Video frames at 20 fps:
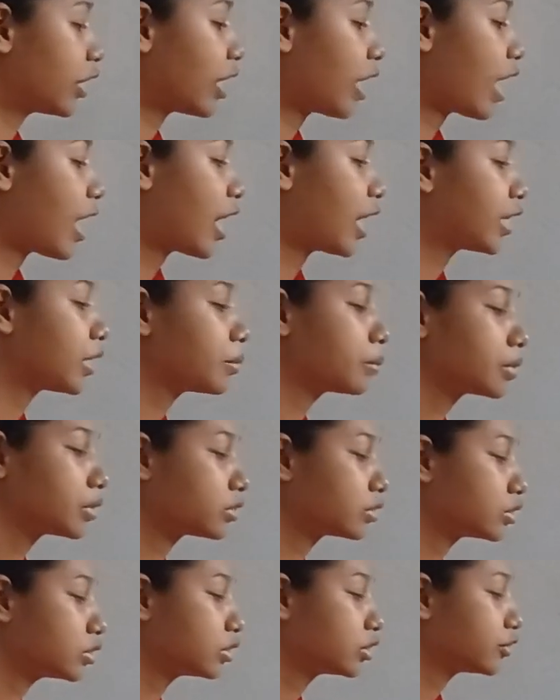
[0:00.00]

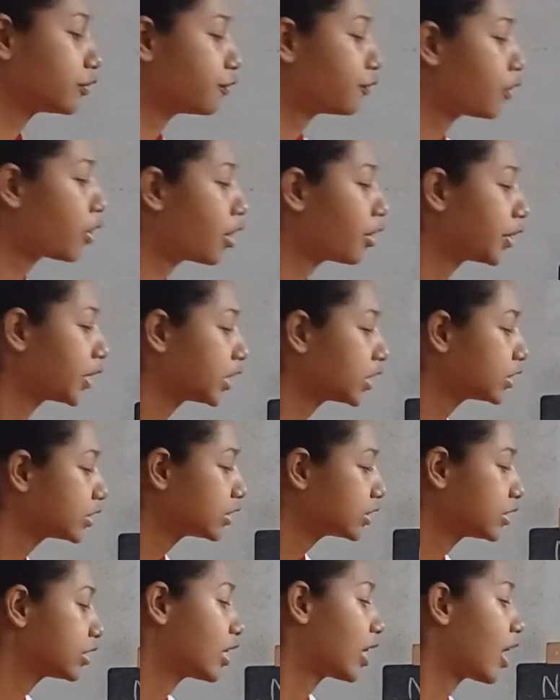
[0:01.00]
animals, forests,
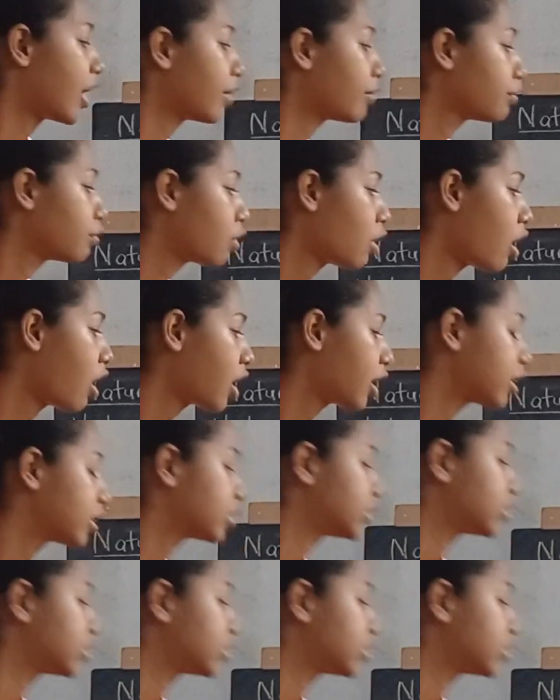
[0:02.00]
and rocks.